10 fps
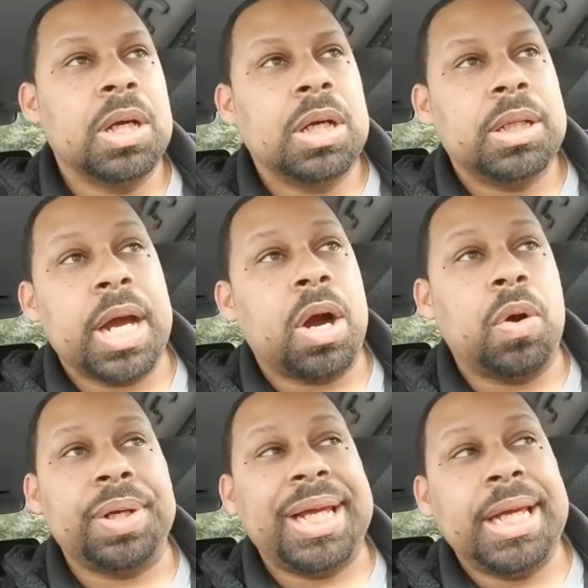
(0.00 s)
Their
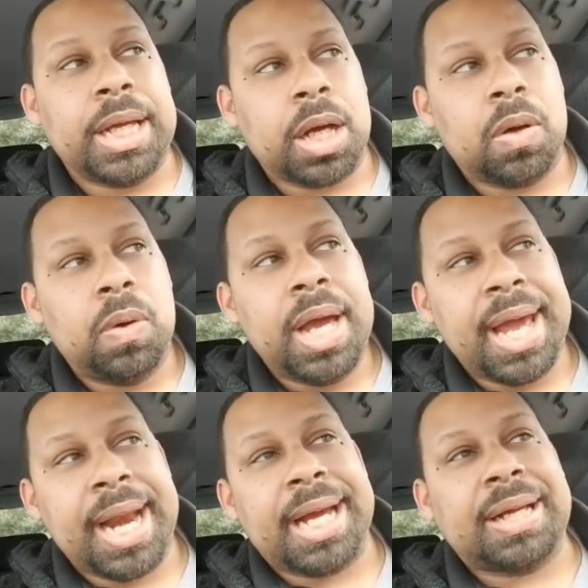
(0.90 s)
own ego.
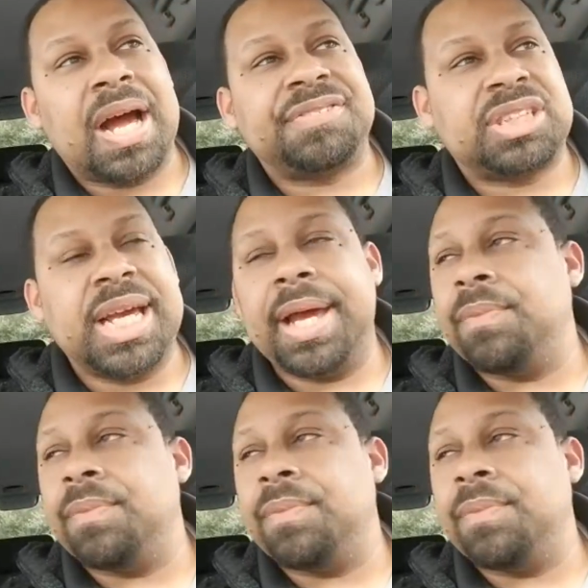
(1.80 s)
And I've said